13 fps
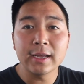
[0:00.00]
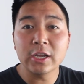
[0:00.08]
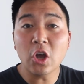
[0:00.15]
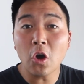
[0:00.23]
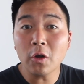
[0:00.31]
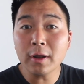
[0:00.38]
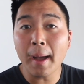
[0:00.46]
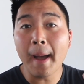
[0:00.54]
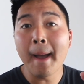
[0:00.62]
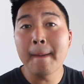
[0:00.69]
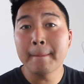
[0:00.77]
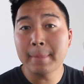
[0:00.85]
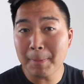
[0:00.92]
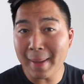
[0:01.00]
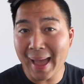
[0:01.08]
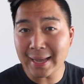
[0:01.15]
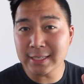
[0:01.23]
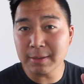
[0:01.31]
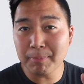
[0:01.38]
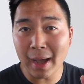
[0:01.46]
and go to
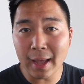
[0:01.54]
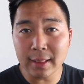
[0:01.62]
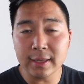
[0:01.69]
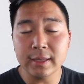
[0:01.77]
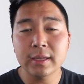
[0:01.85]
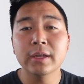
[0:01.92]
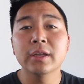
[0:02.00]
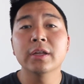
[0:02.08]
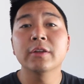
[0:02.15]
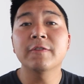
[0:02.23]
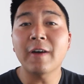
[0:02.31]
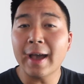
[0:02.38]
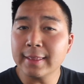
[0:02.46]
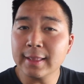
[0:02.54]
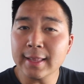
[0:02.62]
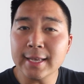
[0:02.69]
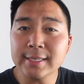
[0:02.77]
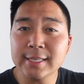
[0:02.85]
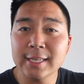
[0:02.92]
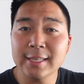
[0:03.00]
Backseat Pilot, find the
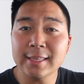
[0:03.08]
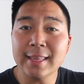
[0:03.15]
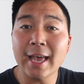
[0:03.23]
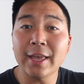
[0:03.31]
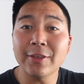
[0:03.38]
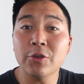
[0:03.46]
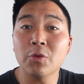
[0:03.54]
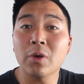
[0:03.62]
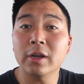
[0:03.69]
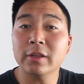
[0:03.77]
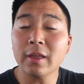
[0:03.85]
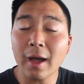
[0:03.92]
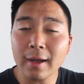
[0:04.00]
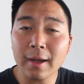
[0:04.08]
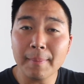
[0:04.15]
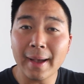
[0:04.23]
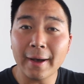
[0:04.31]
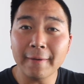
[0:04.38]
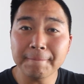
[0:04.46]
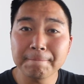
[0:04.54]
lesson that you want to talk
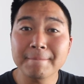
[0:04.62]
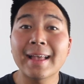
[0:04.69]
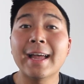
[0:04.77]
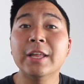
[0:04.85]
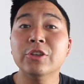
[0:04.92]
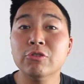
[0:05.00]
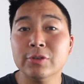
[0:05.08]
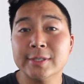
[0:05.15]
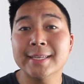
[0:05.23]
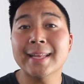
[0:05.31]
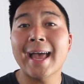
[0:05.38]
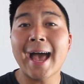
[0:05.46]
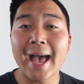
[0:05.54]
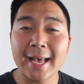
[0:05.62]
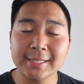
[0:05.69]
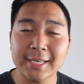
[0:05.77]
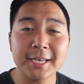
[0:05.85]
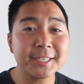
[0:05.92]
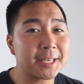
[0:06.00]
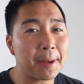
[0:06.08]
about, and use it as
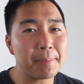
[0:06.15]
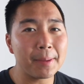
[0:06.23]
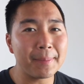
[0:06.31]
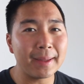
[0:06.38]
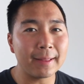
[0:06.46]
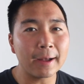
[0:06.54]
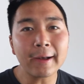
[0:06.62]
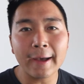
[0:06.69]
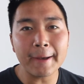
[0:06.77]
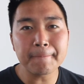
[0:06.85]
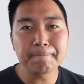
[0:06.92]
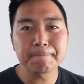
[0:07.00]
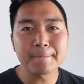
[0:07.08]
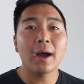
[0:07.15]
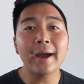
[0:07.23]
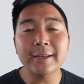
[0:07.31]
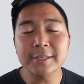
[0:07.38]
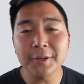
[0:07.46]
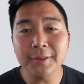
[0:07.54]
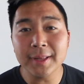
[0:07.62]
a supplement, okay? All
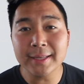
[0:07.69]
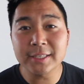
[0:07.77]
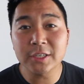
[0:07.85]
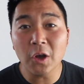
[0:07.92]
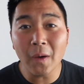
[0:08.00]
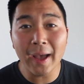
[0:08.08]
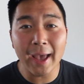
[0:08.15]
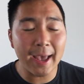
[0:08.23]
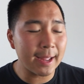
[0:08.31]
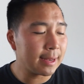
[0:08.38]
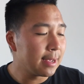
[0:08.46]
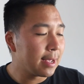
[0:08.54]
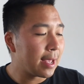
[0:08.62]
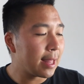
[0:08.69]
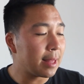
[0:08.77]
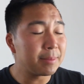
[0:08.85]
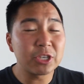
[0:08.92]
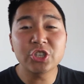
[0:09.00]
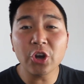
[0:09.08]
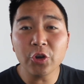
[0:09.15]
right, so let's go ahead and let
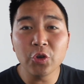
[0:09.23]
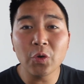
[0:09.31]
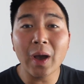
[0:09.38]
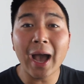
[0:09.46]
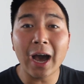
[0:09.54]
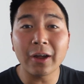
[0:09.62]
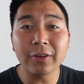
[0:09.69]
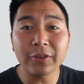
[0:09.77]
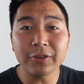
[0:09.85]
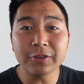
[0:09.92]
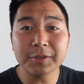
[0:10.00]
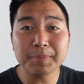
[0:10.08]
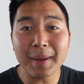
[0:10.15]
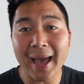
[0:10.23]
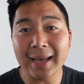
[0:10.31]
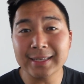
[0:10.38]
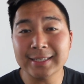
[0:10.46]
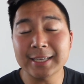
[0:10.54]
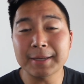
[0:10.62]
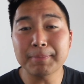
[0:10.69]
me show you how to use
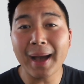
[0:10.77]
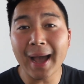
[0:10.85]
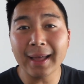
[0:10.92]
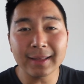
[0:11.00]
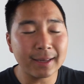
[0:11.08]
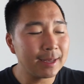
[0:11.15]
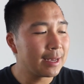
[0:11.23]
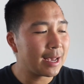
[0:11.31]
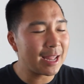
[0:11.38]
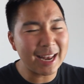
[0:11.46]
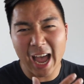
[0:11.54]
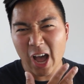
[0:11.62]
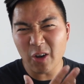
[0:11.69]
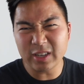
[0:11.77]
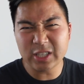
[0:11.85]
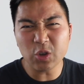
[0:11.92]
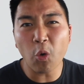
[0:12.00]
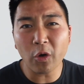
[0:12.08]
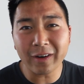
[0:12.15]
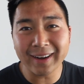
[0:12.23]
Backseat Pilot and how it's
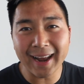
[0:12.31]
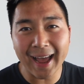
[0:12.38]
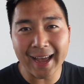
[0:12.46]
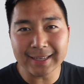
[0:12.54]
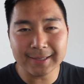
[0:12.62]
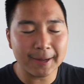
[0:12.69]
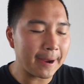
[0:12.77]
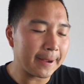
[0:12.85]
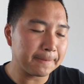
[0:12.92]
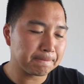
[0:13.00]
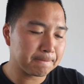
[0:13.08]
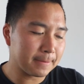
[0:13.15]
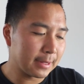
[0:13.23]
organized, all right?